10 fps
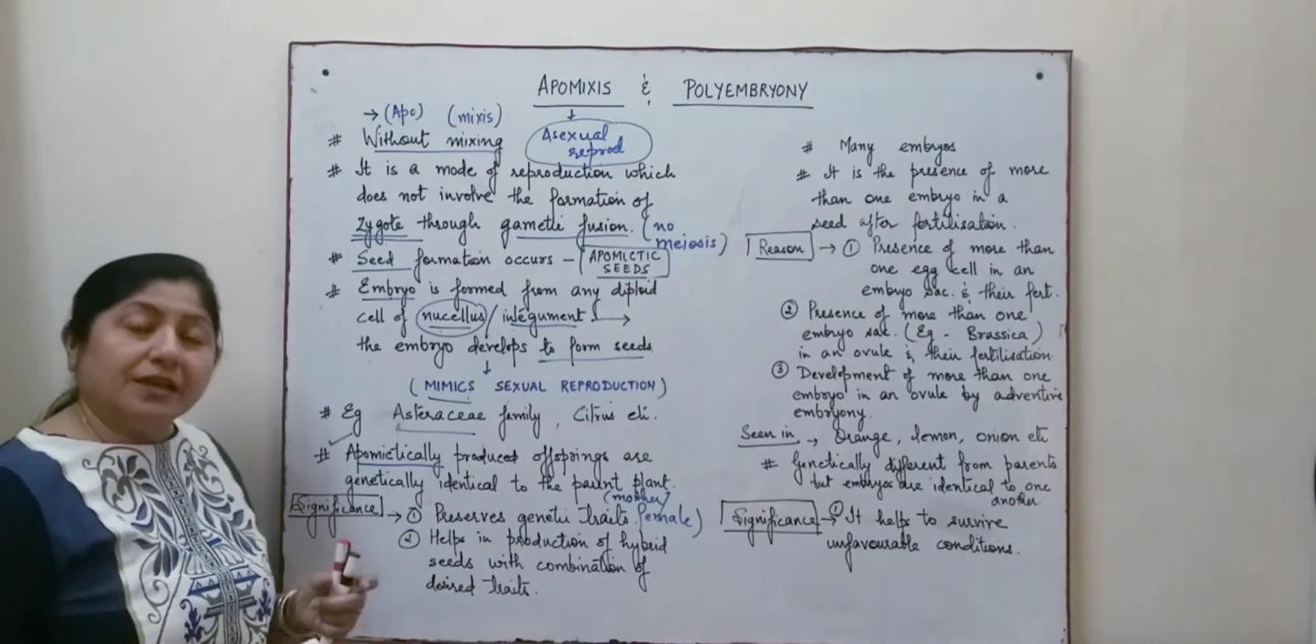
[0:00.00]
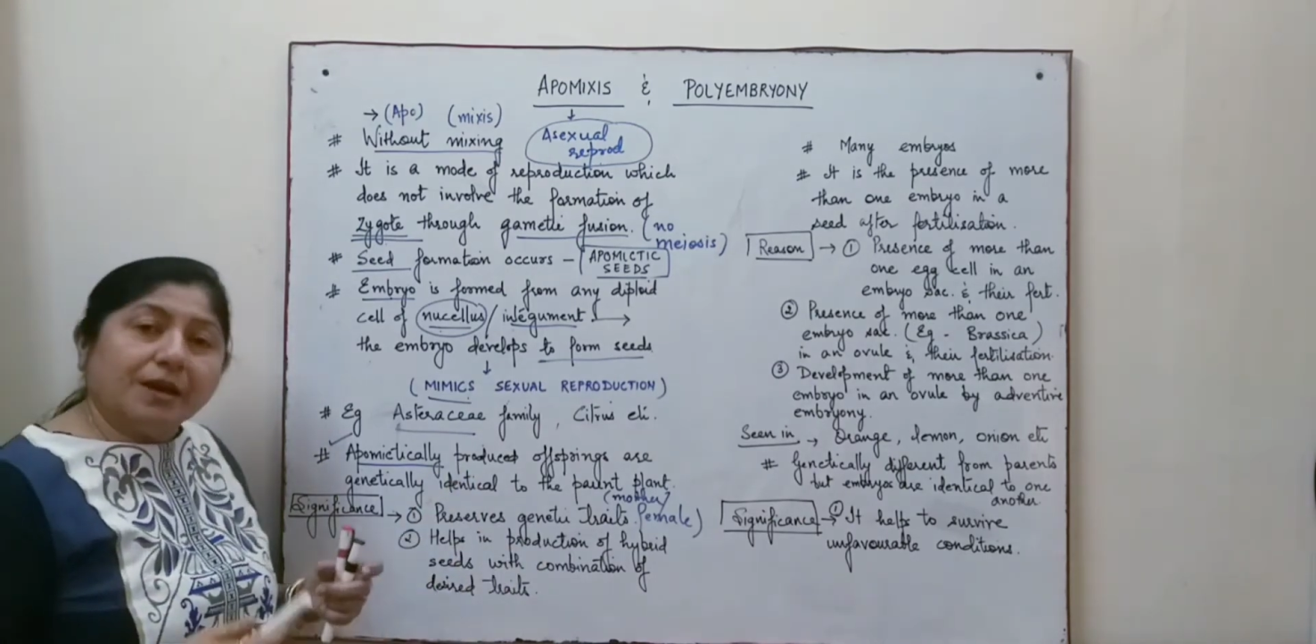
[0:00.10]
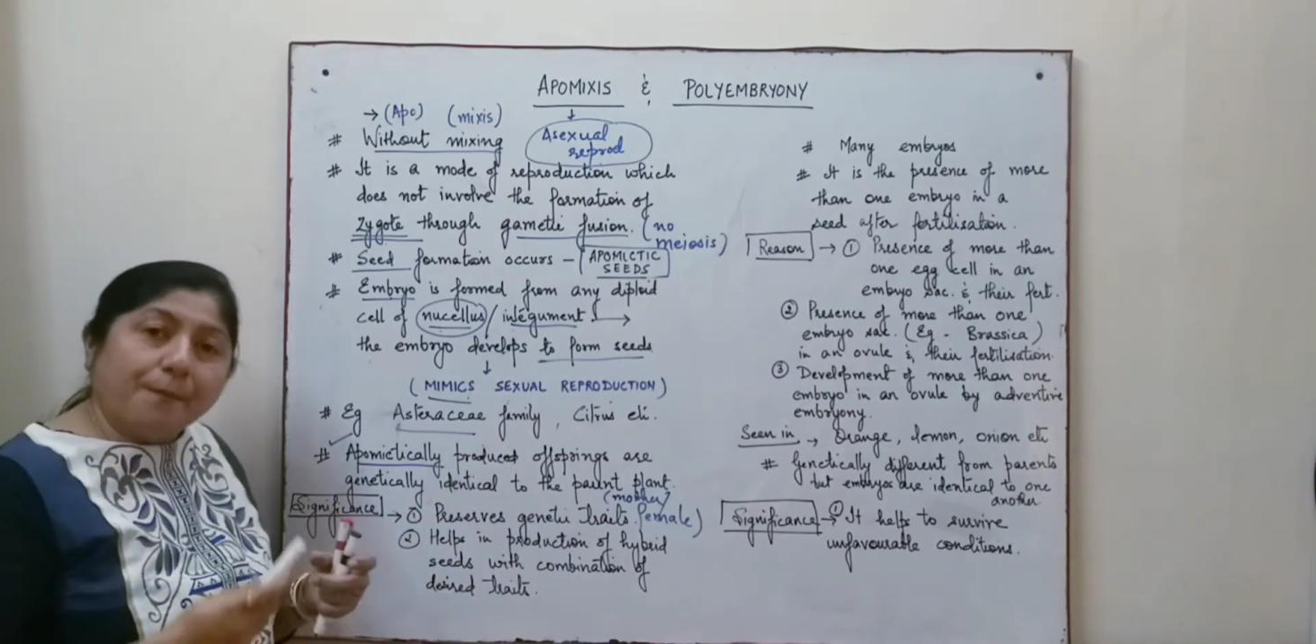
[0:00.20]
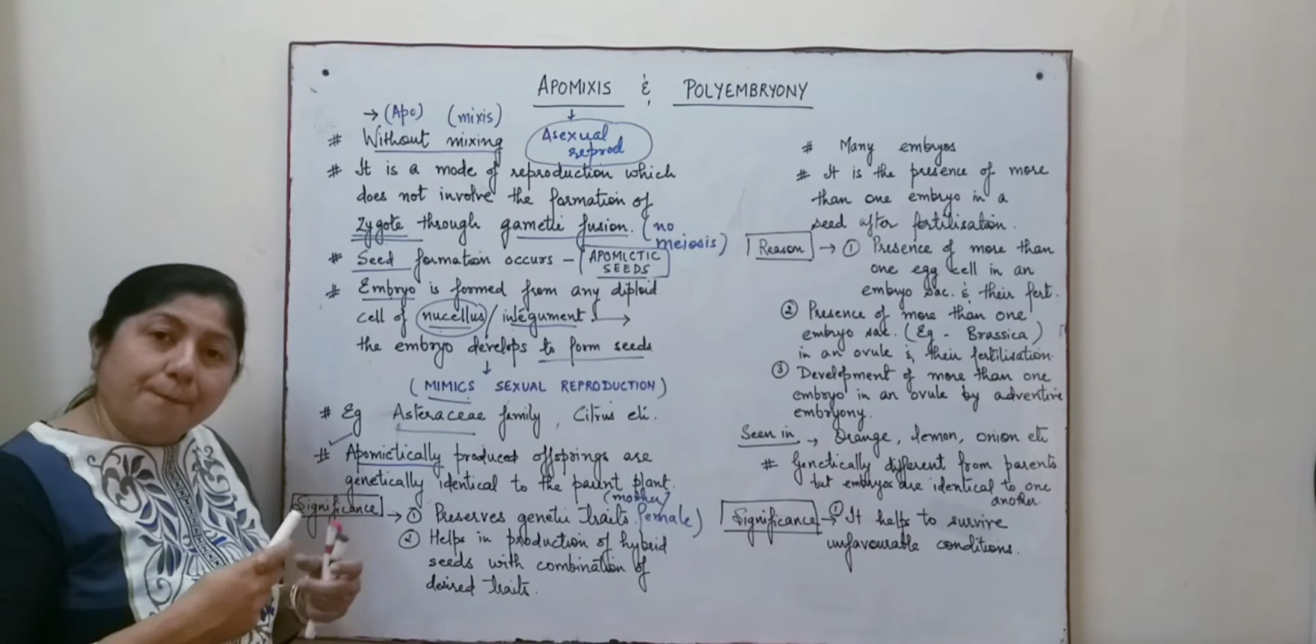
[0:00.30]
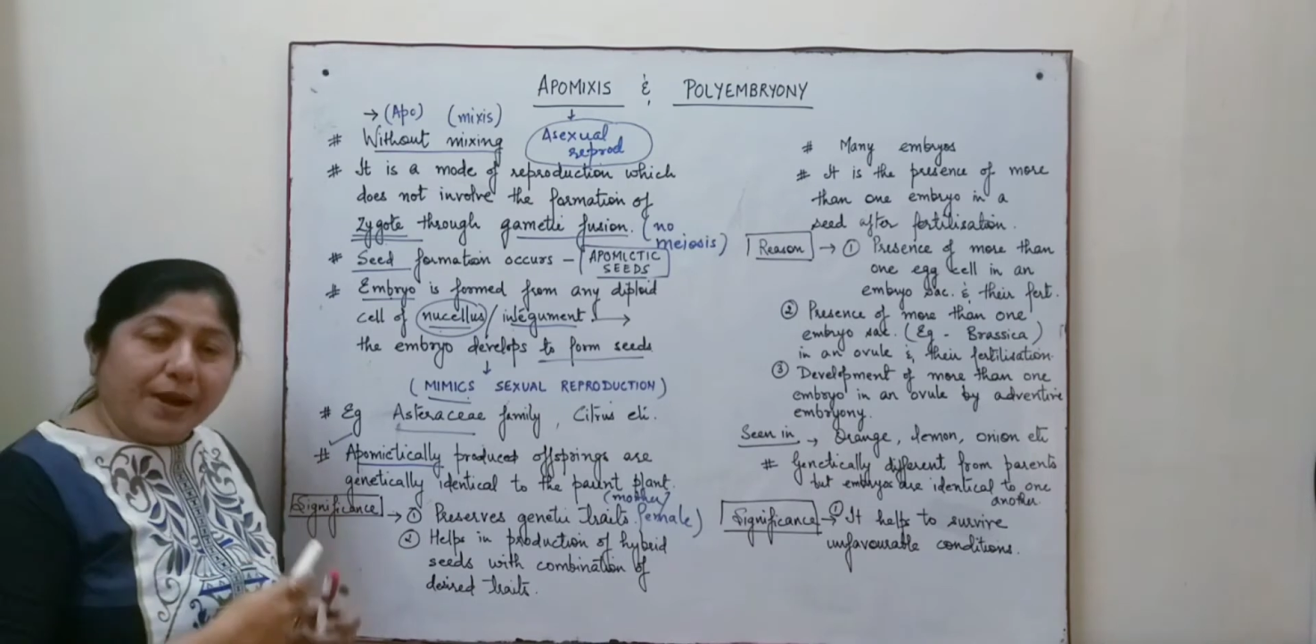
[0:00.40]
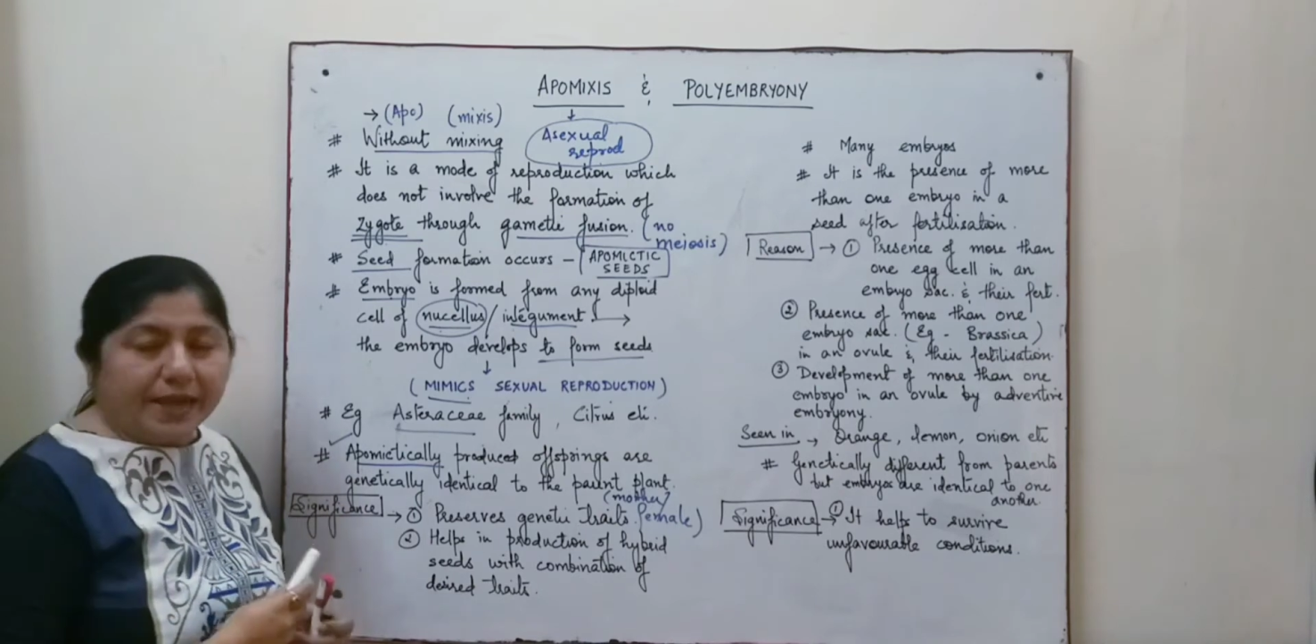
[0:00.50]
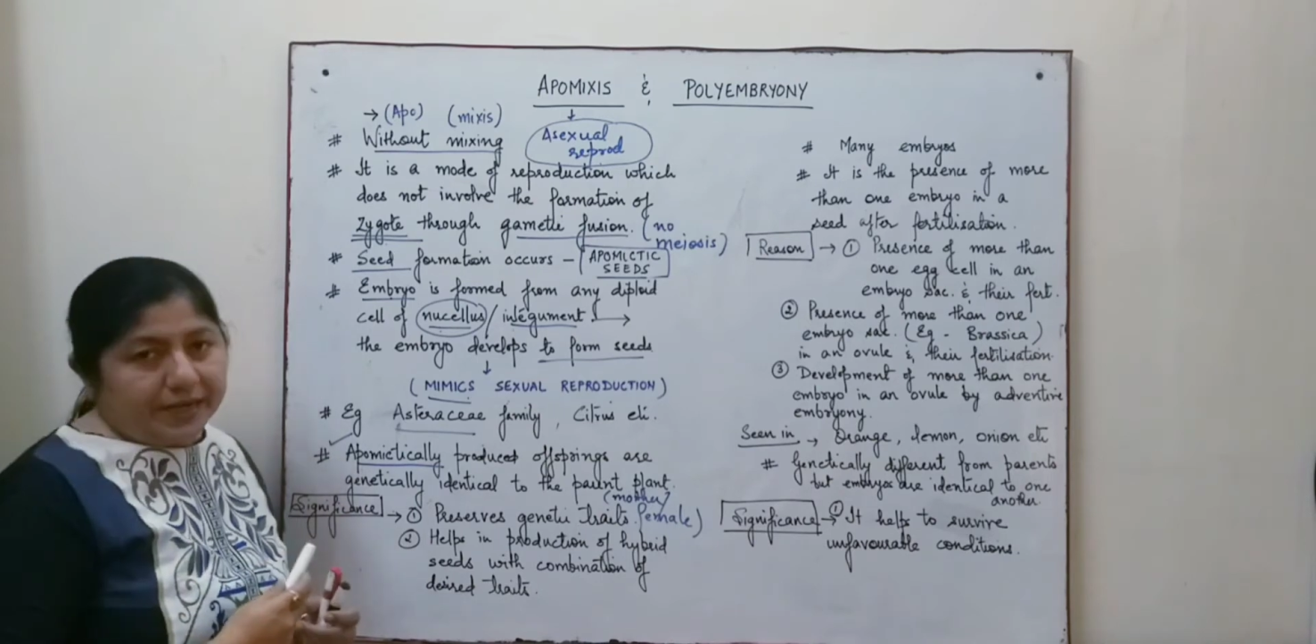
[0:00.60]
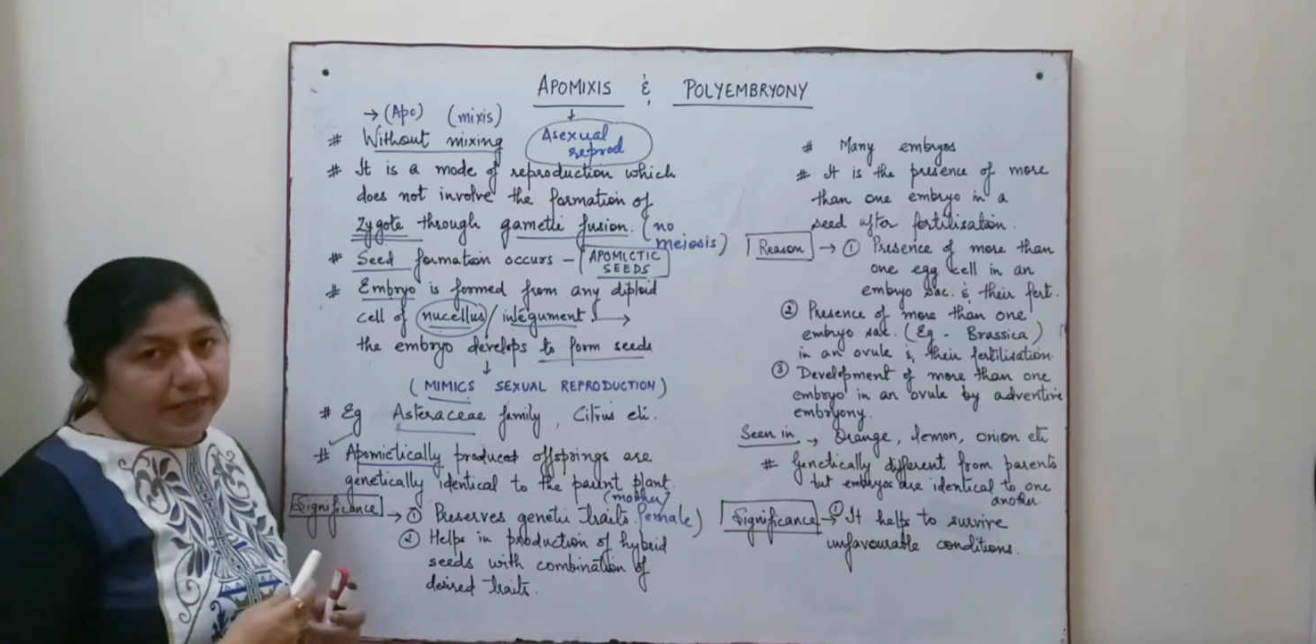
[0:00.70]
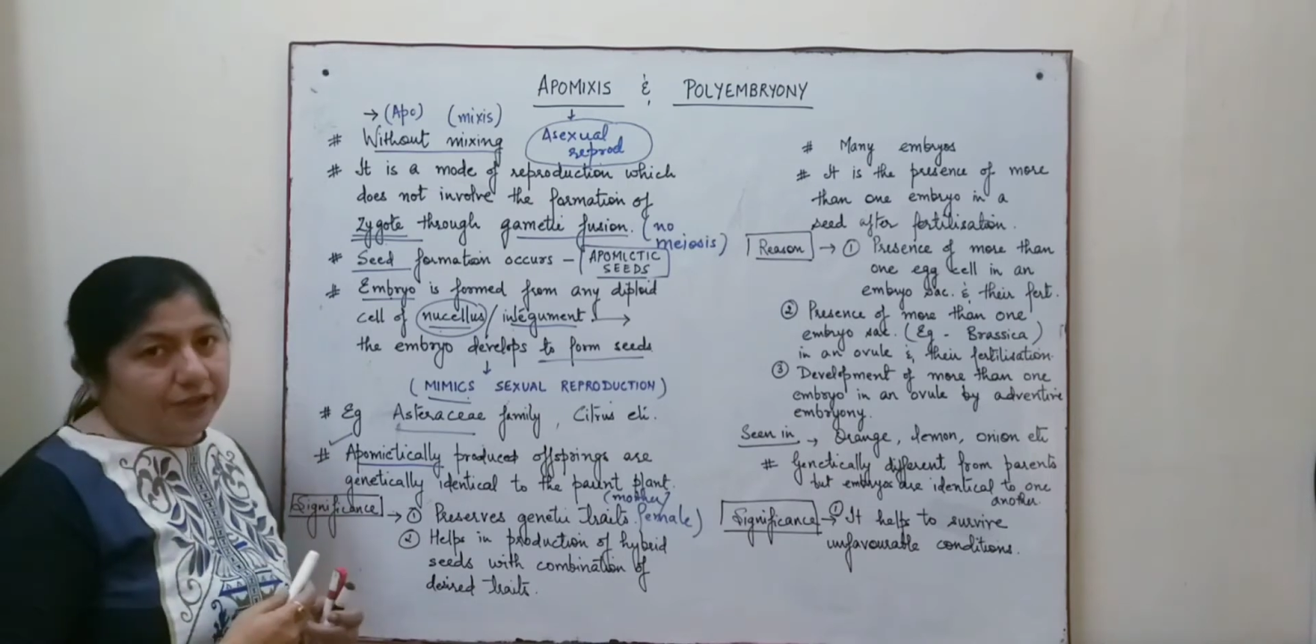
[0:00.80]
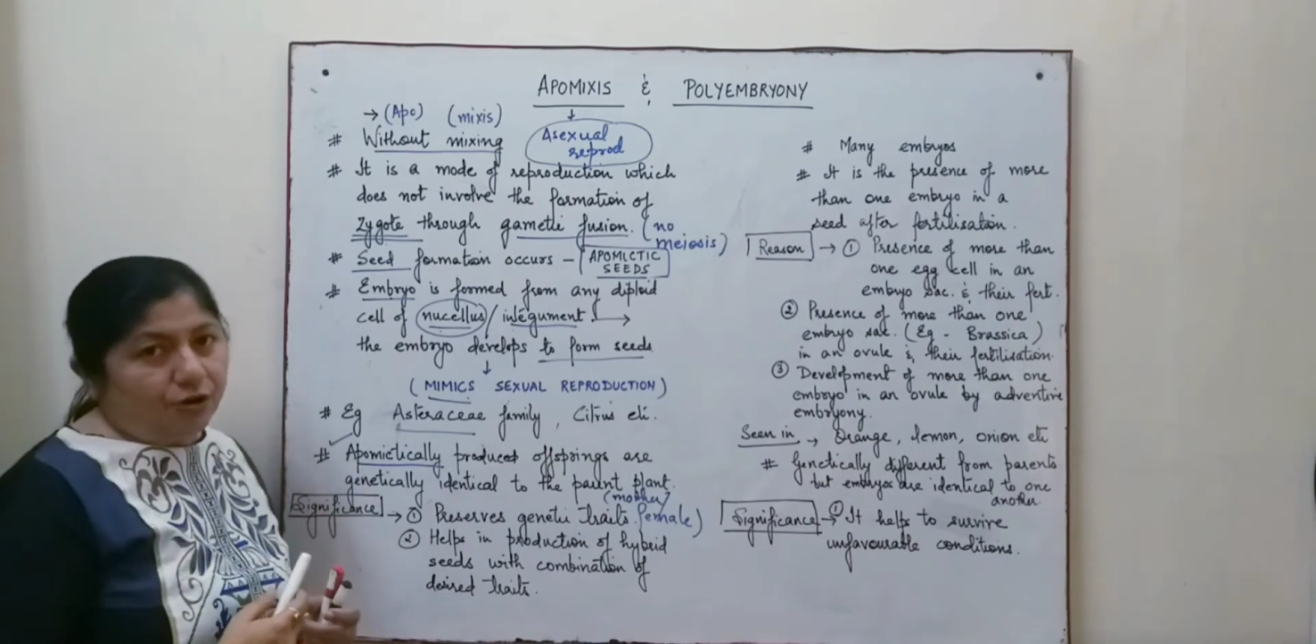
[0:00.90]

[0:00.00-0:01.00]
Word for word: combining